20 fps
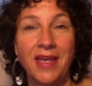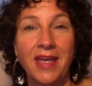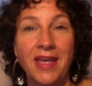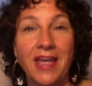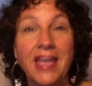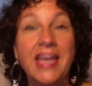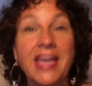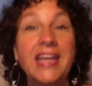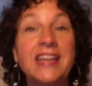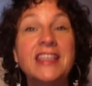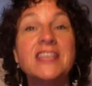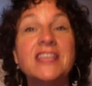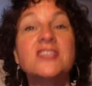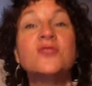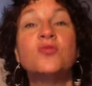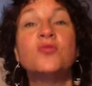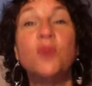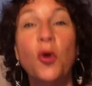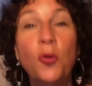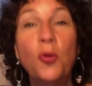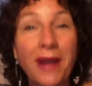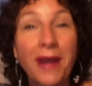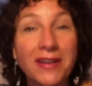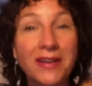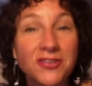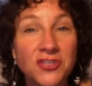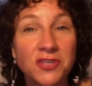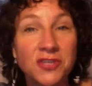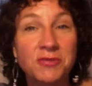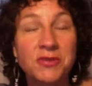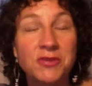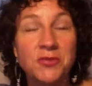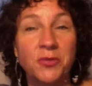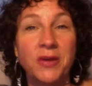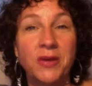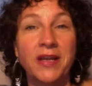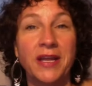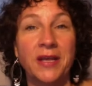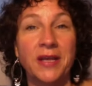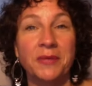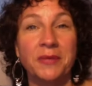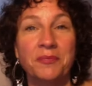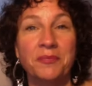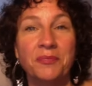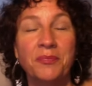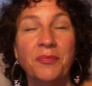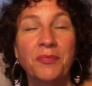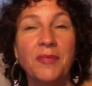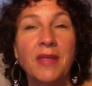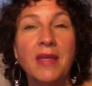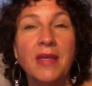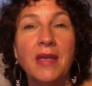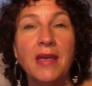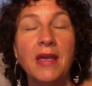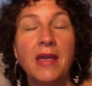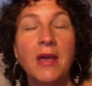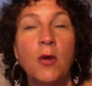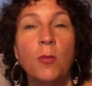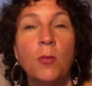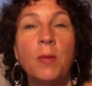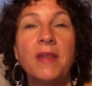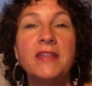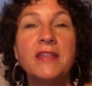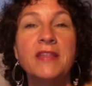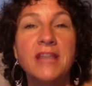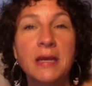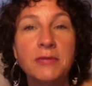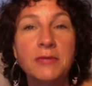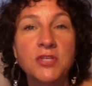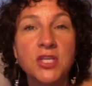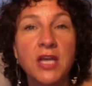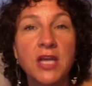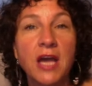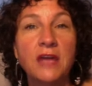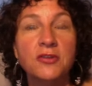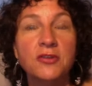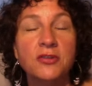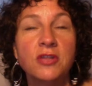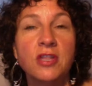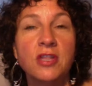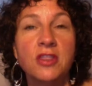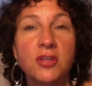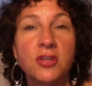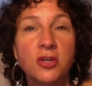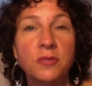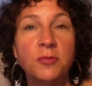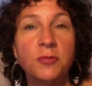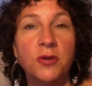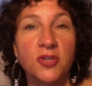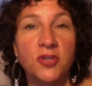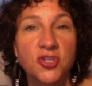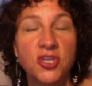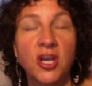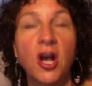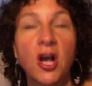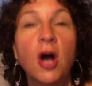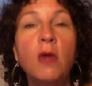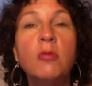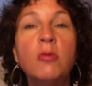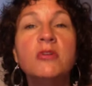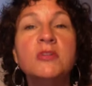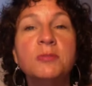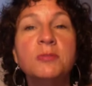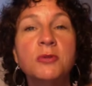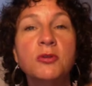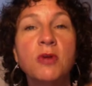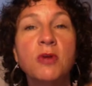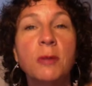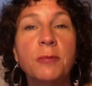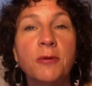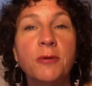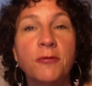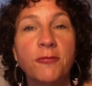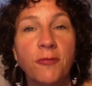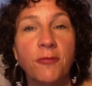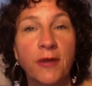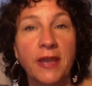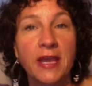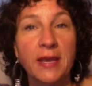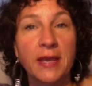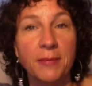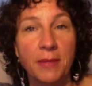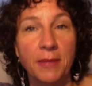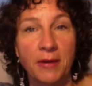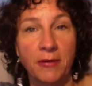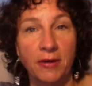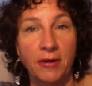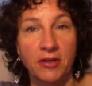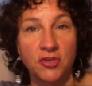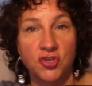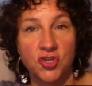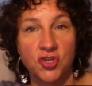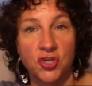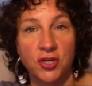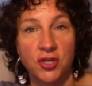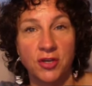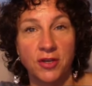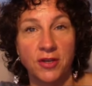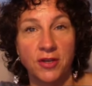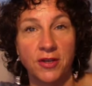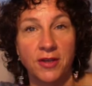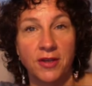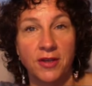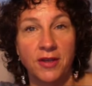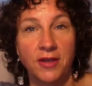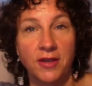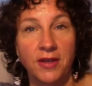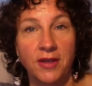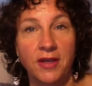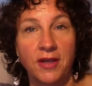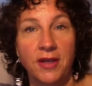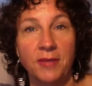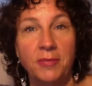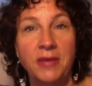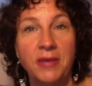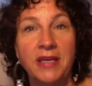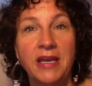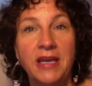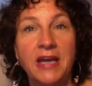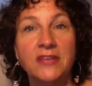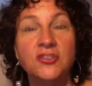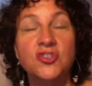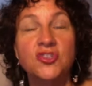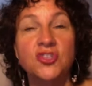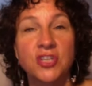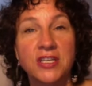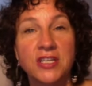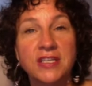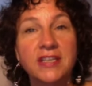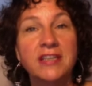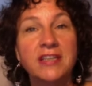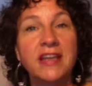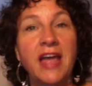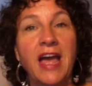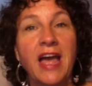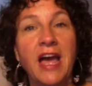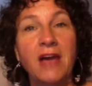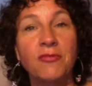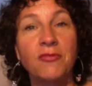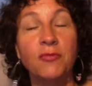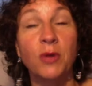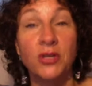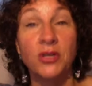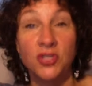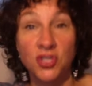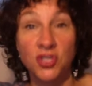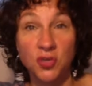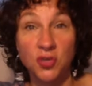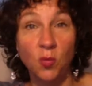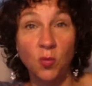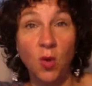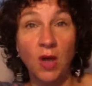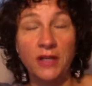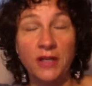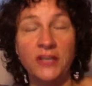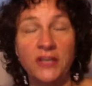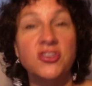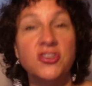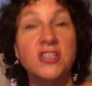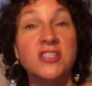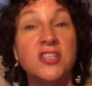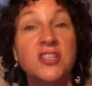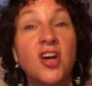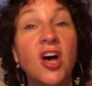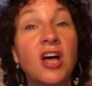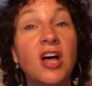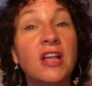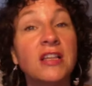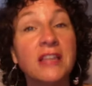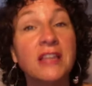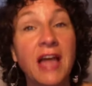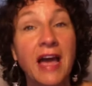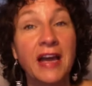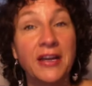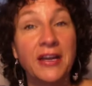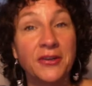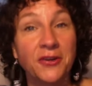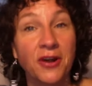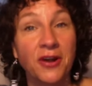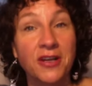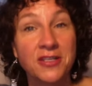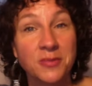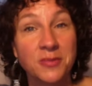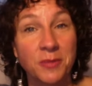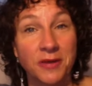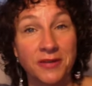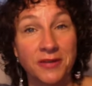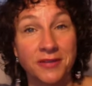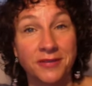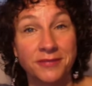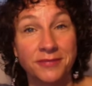in this romance she was reading. By the time she got into the 3rd book, she almost blew up her freaking marriage because she didn't have what she wanted. She saw a lack in her husband